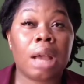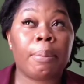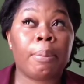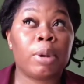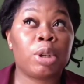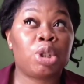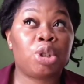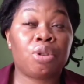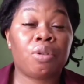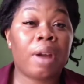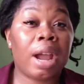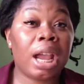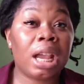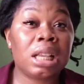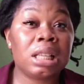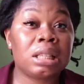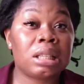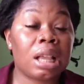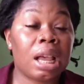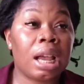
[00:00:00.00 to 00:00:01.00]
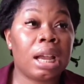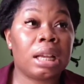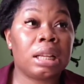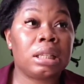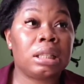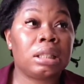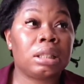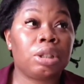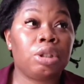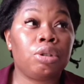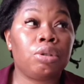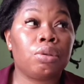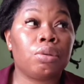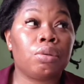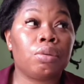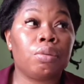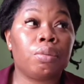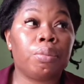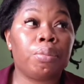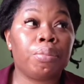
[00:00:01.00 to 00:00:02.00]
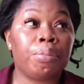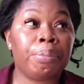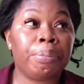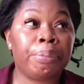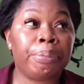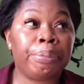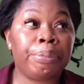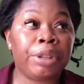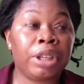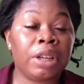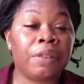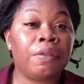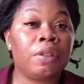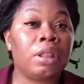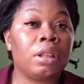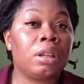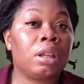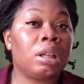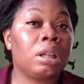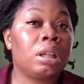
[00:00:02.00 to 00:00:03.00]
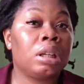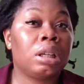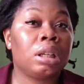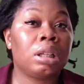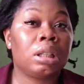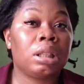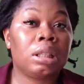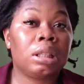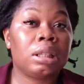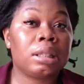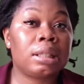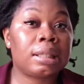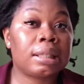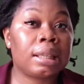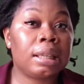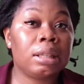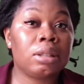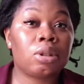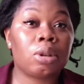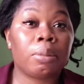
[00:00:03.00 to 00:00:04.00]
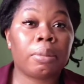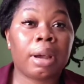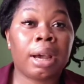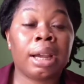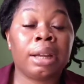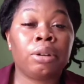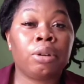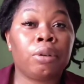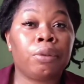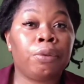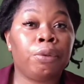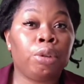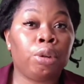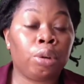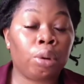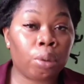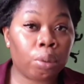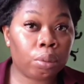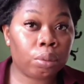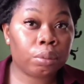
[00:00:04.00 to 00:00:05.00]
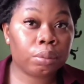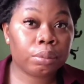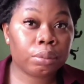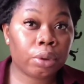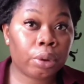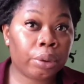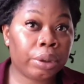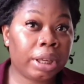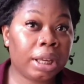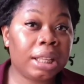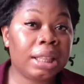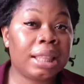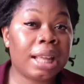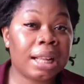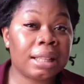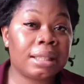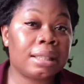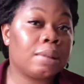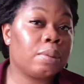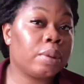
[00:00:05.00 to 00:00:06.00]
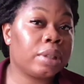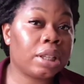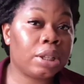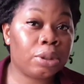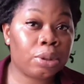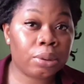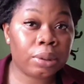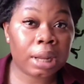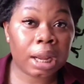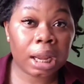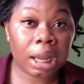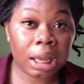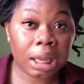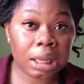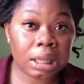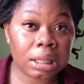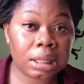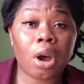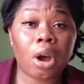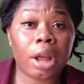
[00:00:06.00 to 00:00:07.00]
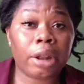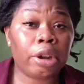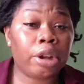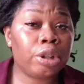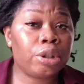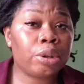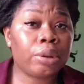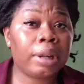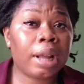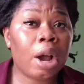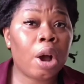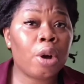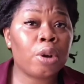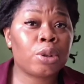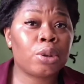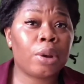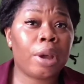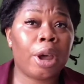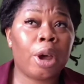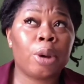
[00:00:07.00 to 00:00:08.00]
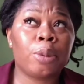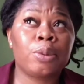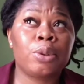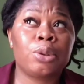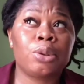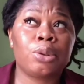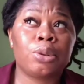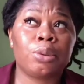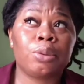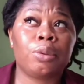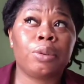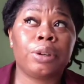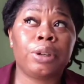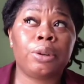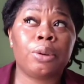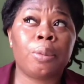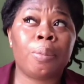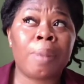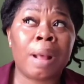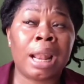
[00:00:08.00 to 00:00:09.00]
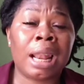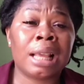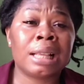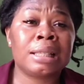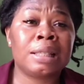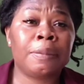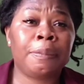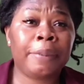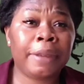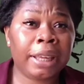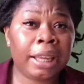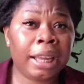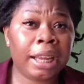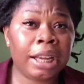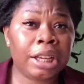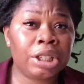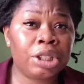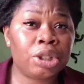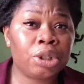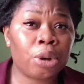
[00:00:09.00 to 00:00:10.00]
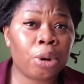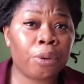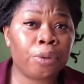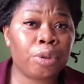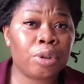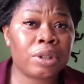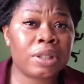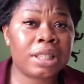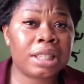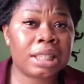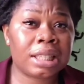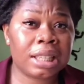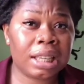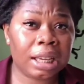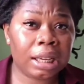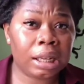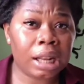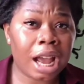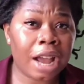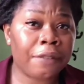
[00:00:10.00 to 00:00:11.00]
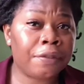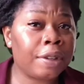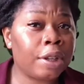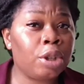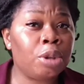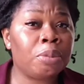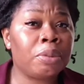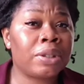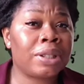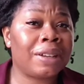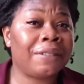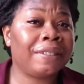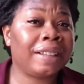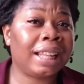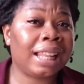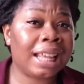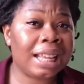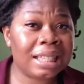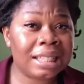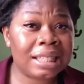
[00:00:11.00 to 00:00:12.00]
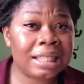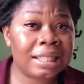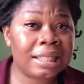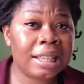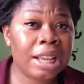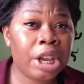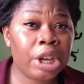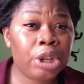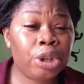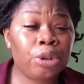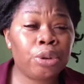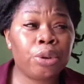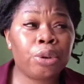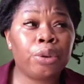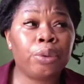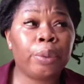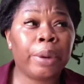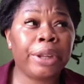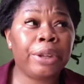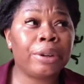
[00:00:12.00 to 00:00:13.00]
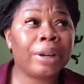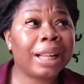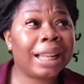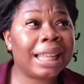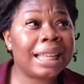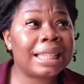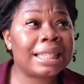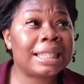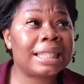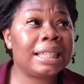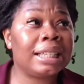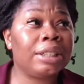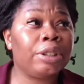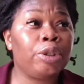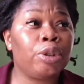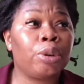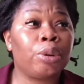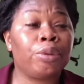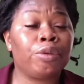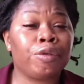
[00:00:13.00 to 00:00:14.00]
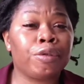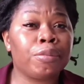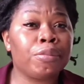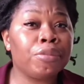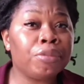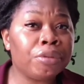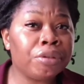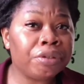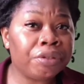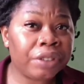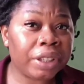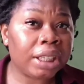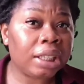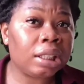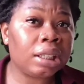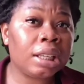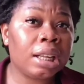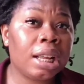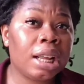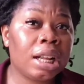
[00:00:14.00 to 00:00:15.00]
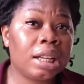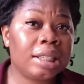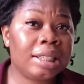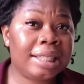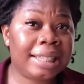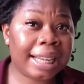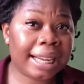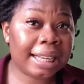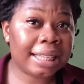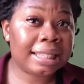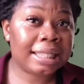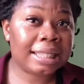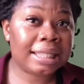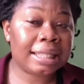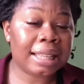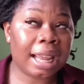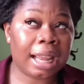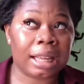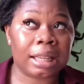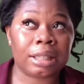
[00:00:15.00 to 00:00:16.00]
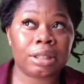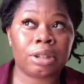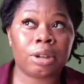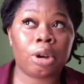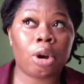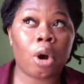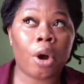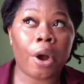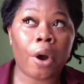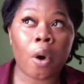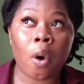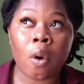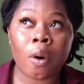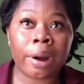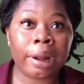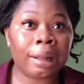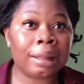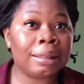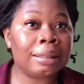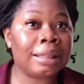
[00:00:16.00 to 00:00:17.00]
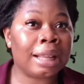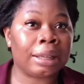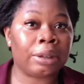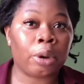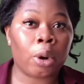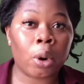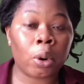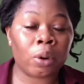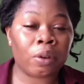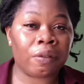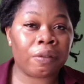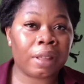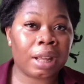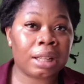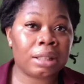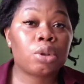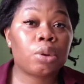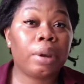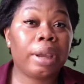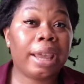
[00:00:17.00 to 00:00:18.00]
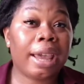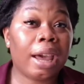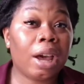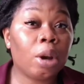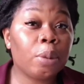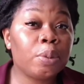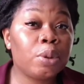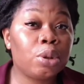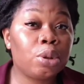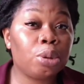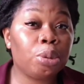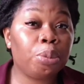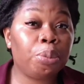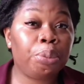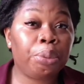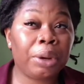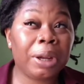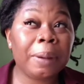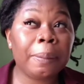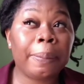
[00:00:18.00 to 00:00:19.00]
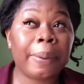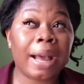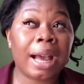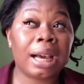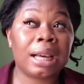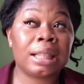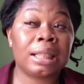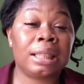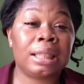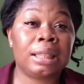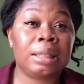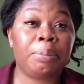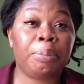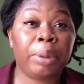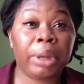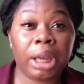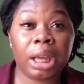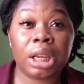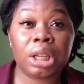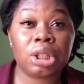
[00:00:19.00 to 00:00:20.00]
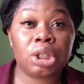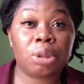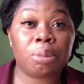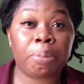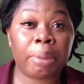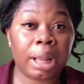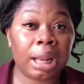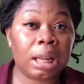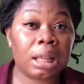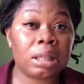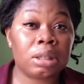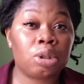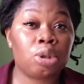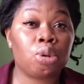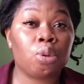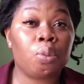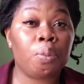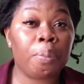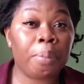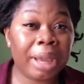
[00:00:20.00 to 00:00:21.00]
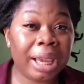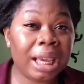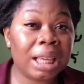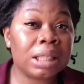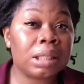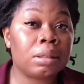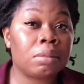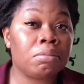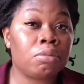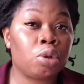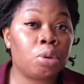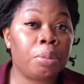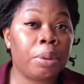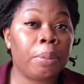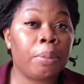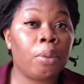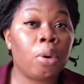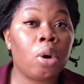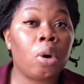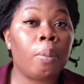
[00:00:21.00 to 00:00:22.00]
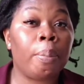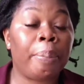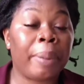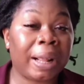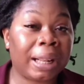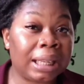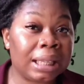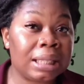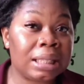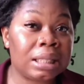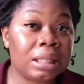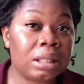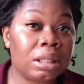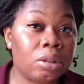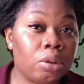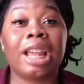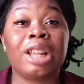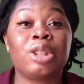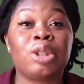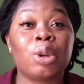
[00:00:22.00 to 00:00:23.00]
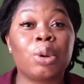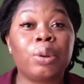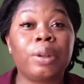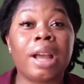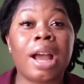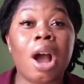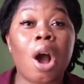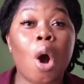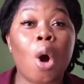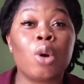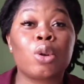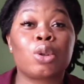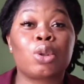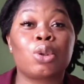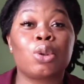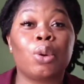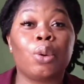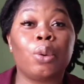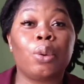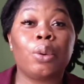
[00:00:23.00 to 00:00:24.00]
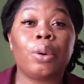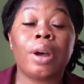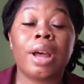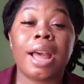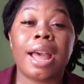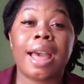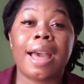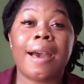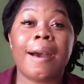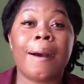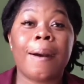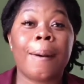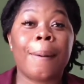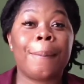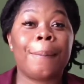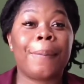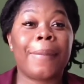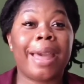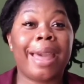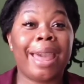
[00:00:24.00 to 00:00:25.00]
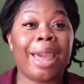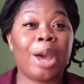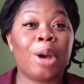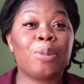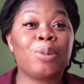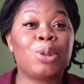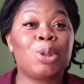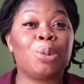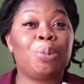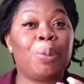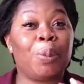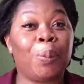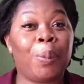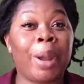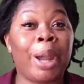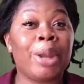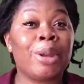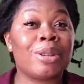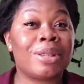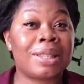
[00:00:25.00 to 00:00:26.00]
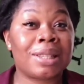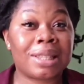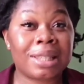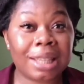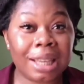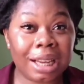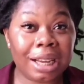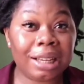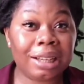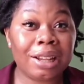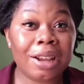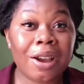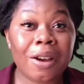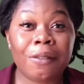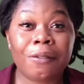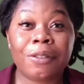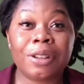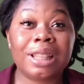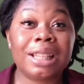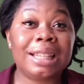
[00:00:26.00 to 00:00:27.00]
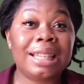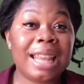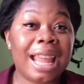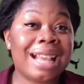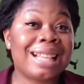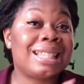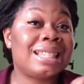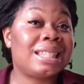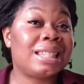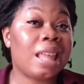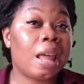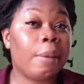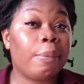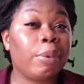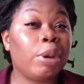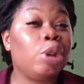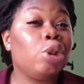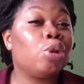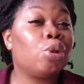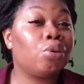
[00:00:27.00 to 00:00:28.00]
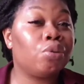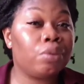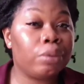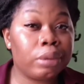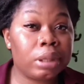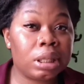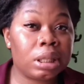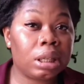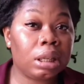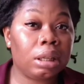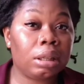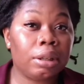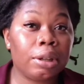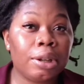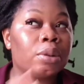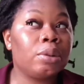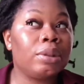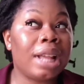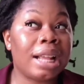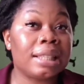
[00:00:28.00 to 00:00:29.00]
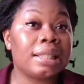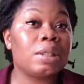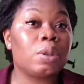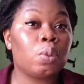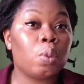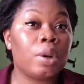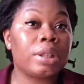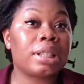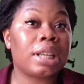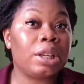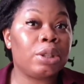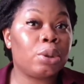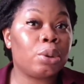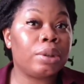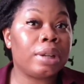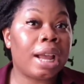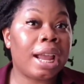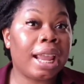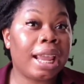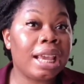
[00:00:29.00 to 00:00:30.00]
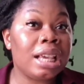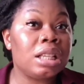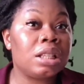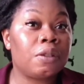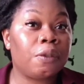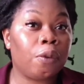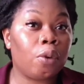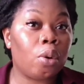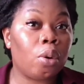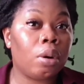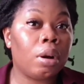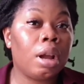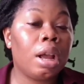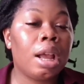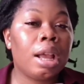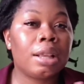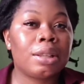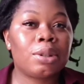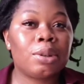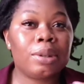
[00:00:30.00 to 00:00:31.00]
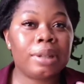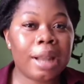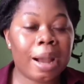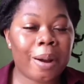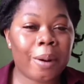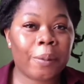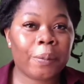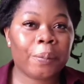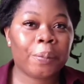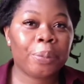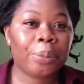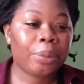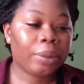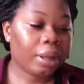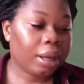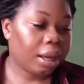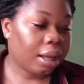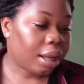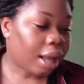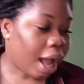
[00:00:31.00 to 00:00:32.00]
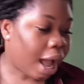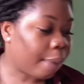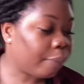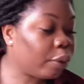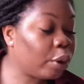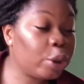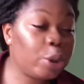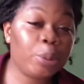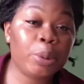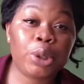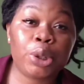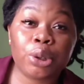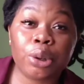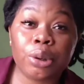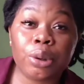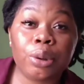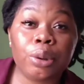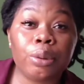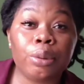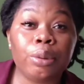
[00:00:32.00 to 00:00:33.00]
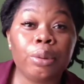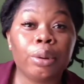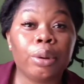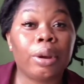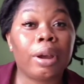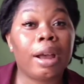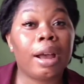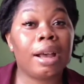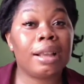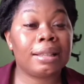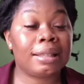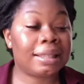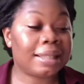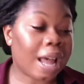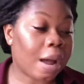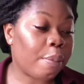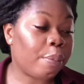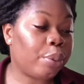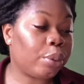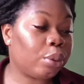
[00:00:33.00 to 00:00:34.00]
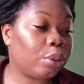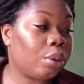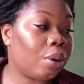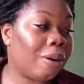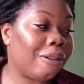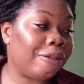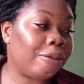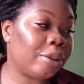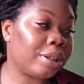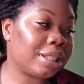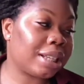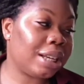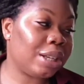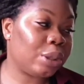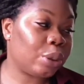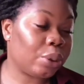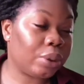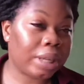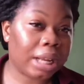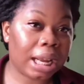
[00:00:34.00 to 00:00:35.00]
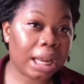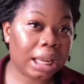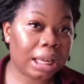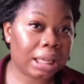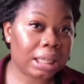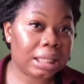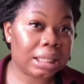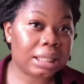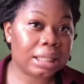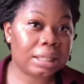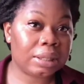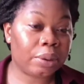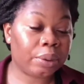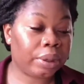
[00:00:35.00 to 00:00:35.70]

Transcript: moisturize, and you know, give the skin some kind of glow. Okay, that is what a toner is. And a toner also helps to, you know, balance the pH of your skin after you must have cleansed. You know, when you're cleansing, you're removing dirt and oil and all of that. So it helps to bring back the pH balance, to make it to be more balanced. A toner also helps to prepare your skin for the next step in your routine. So that is what a toner is for. So now, I'm going to be showing you a sample of what a toner is.